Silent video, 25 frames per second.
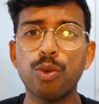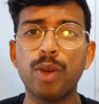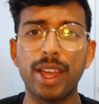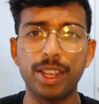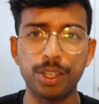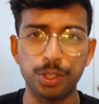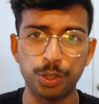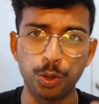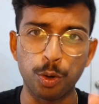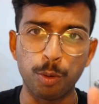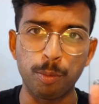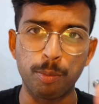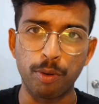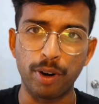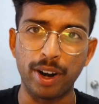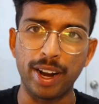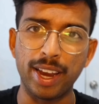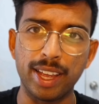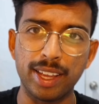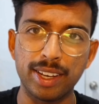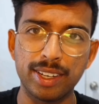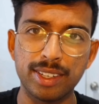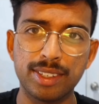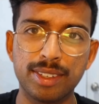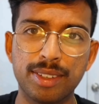and your
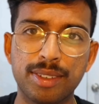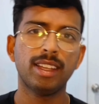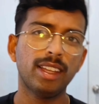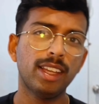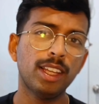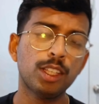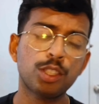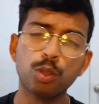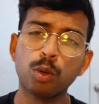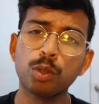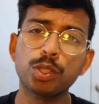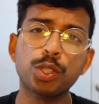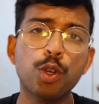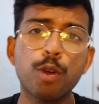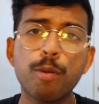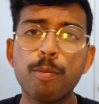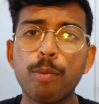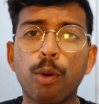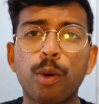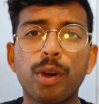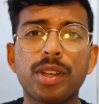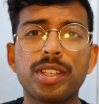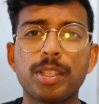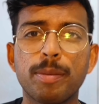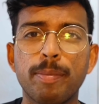brand. It's also
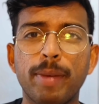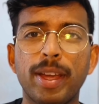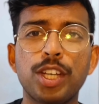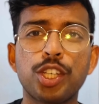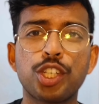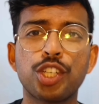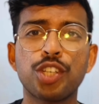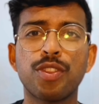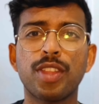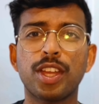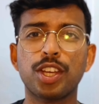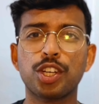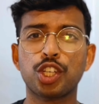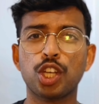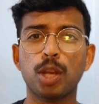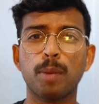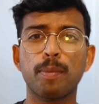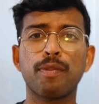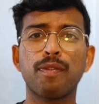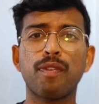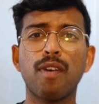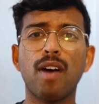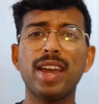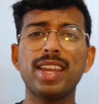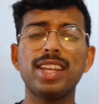important to mention that
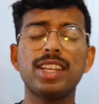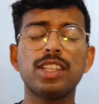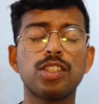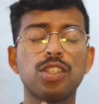Shopify is